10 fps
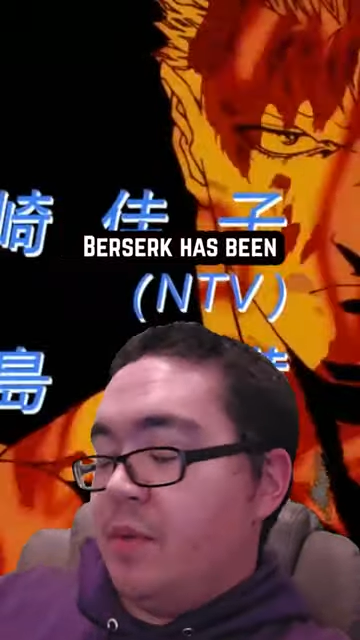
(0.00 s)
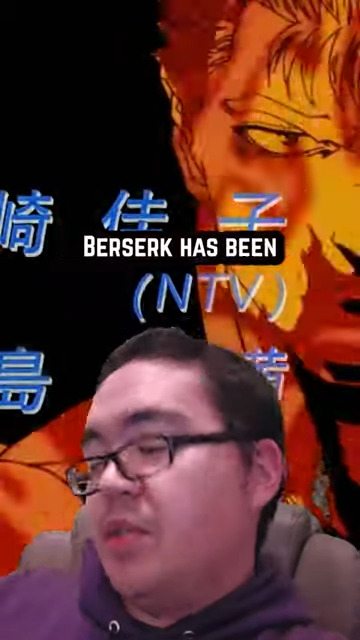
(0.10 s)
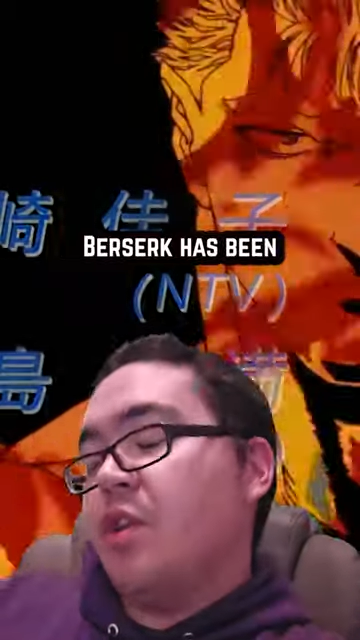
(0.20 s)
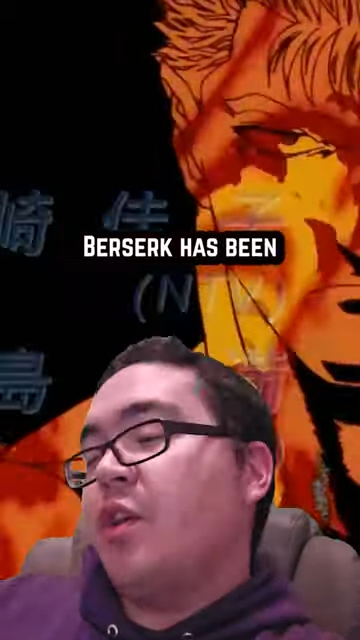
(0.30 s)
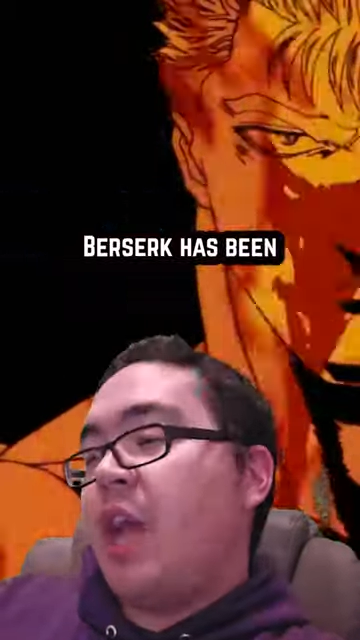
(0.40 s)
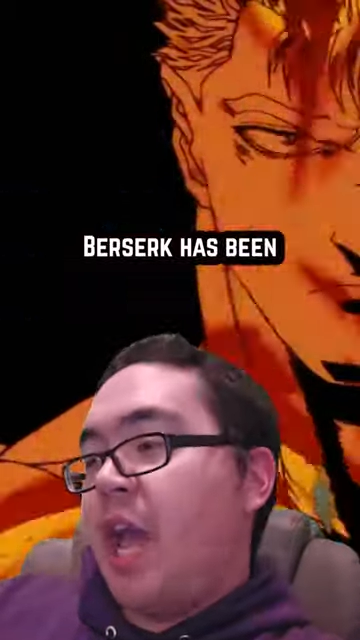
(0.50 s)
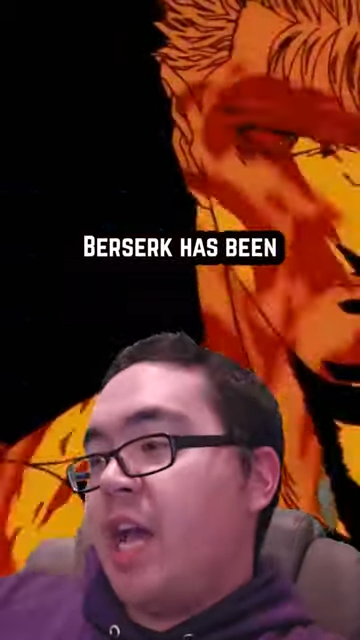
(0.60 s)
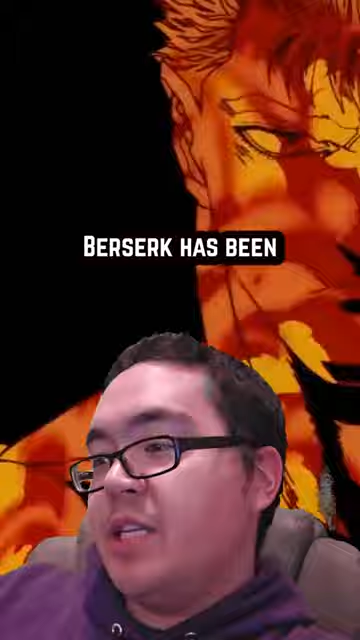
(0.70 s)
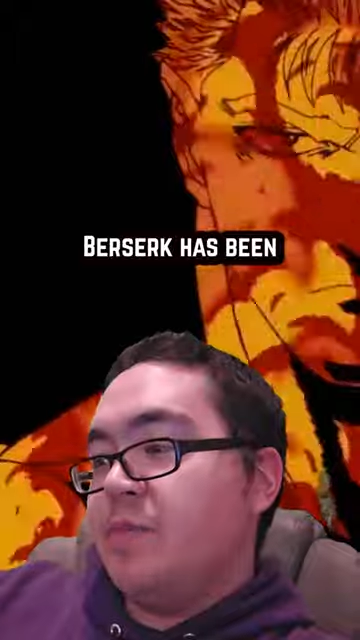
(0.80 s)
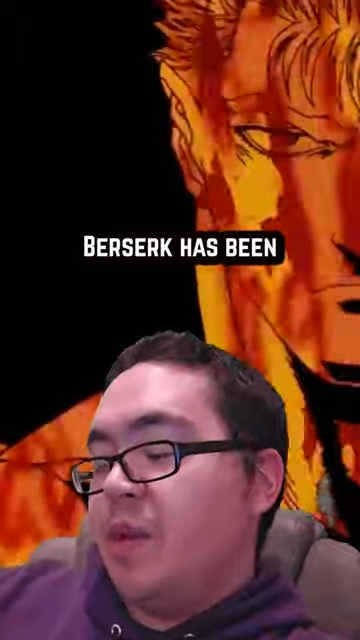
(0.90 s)
Berserk
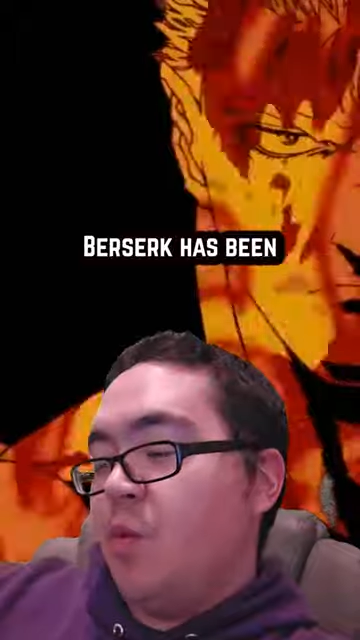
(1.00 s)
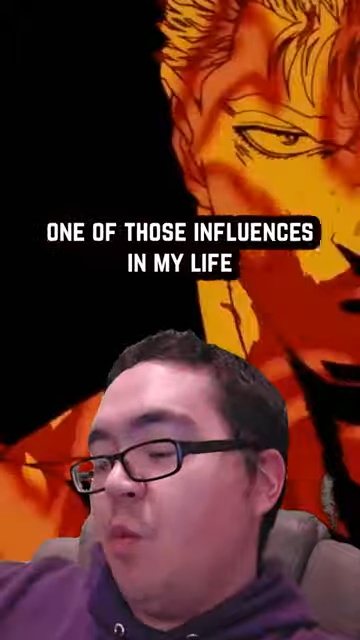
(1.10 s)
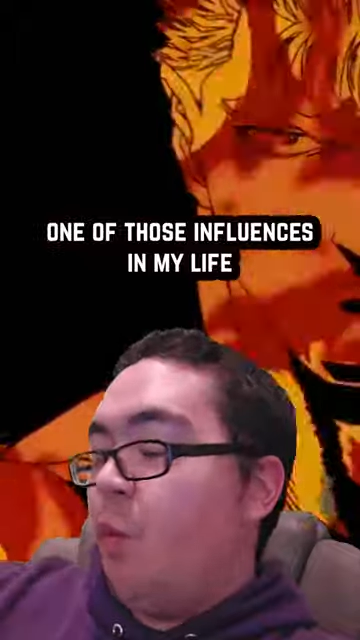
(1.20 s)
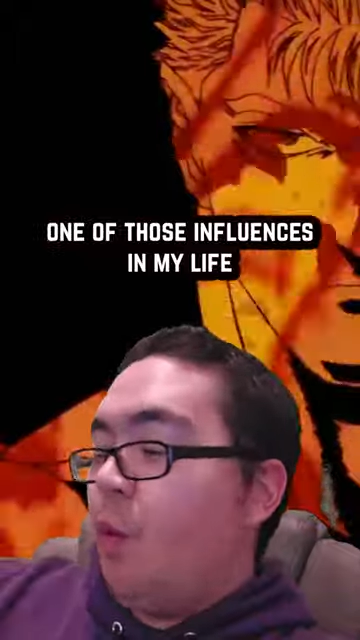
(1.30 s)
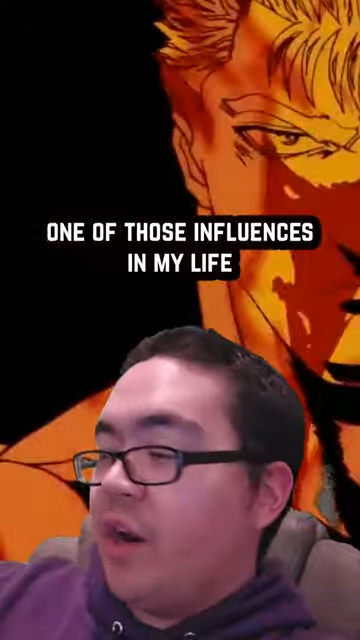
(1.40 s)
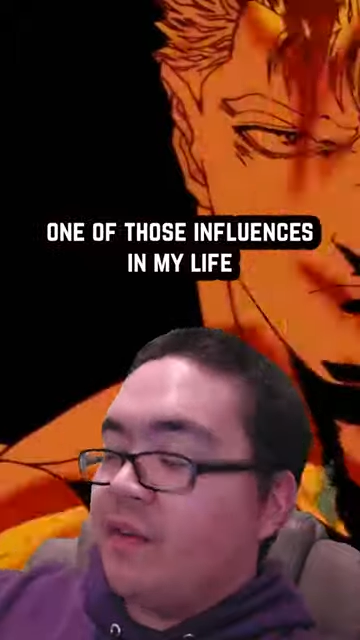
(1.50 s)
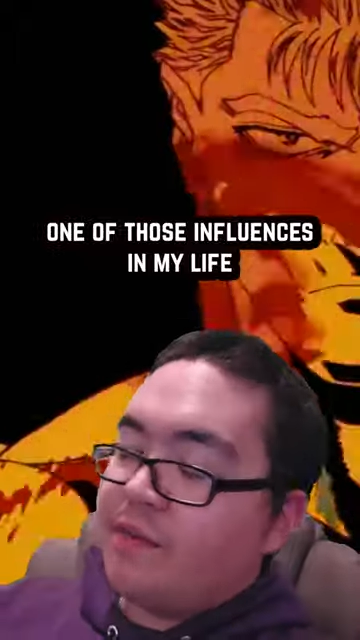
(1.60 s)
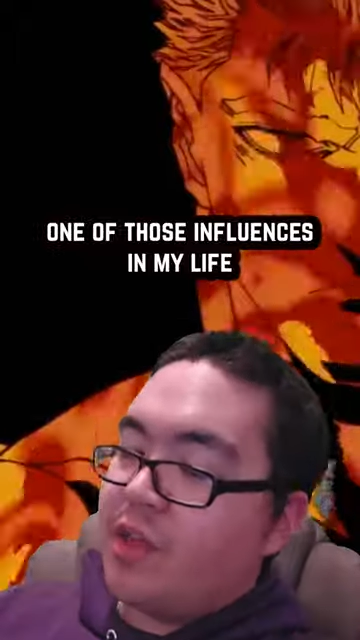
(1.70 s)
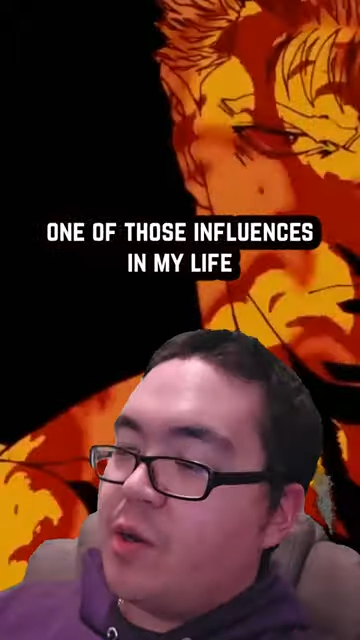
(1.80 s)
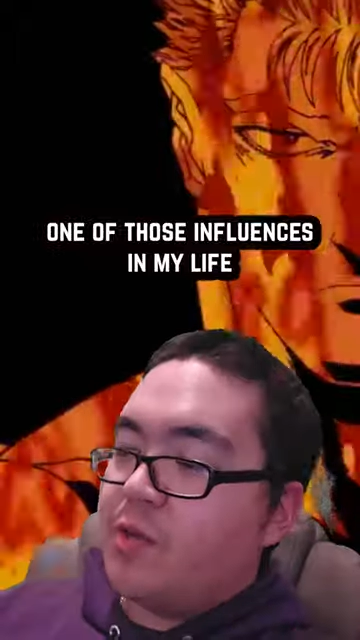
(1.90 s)
has been one
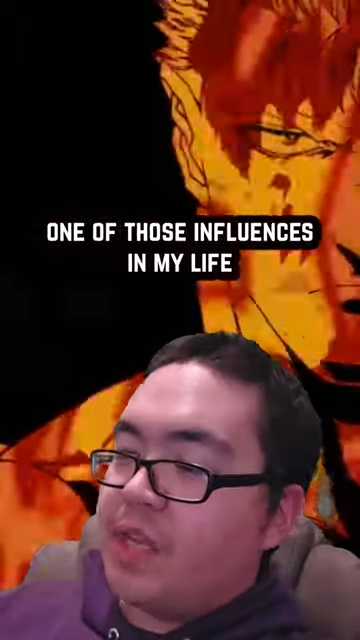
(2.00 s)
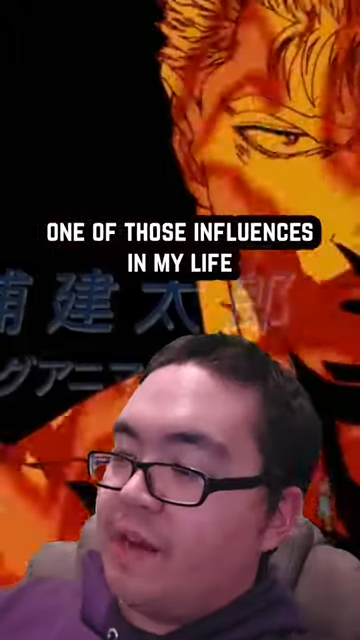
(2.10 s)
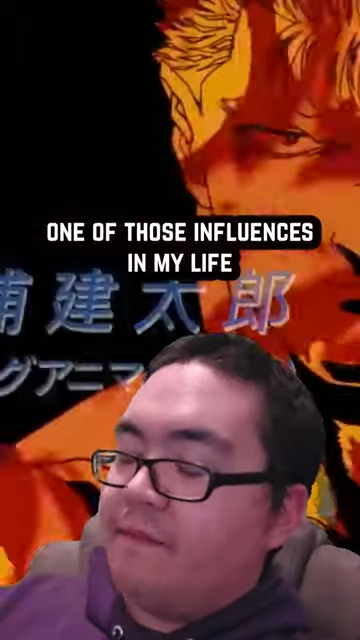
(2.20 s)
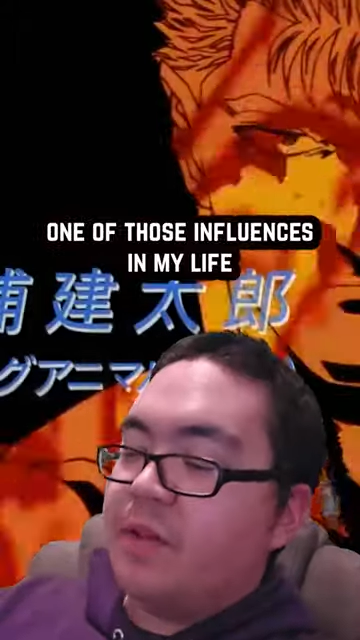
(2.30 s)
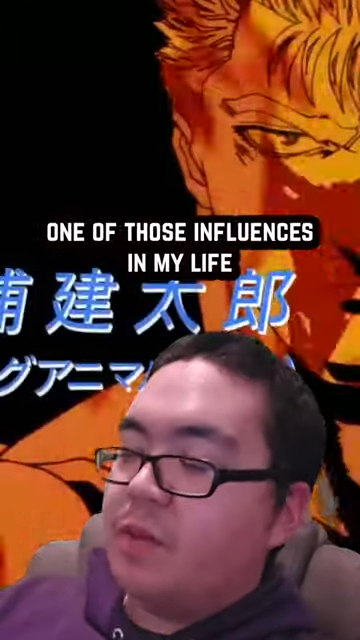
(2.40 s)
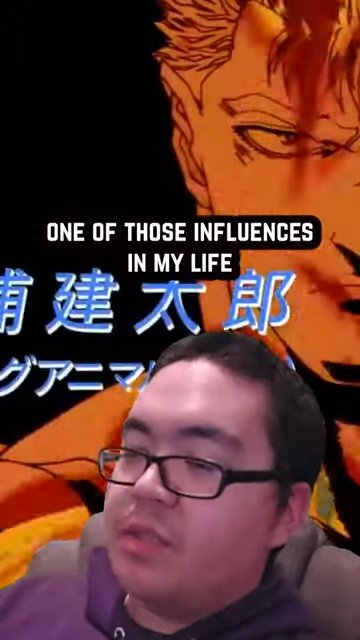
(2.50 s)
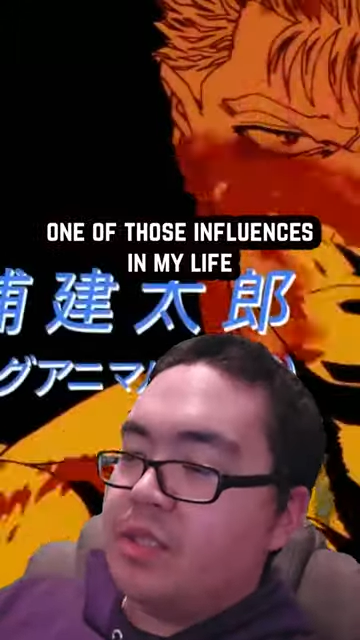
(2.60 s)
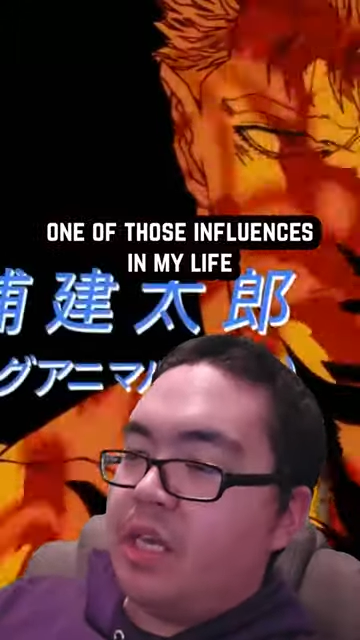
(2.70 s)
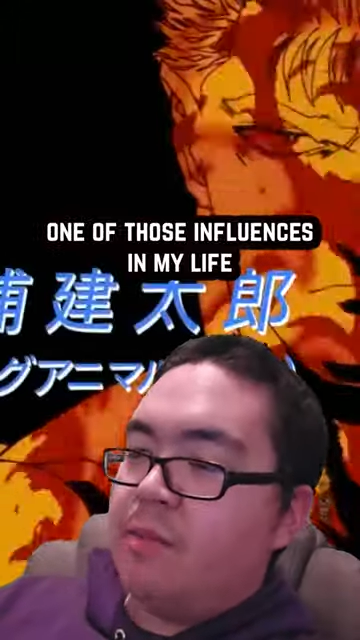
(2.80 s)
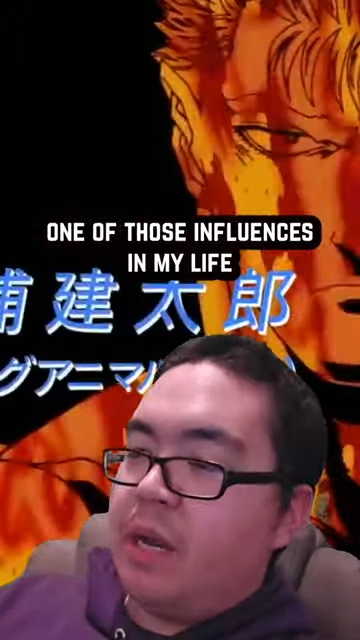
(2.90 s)
of those
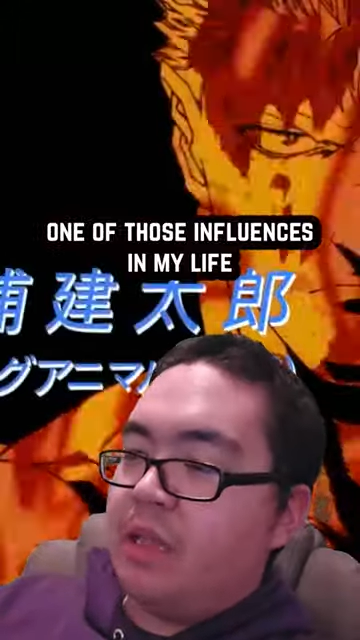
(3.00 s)
influences in my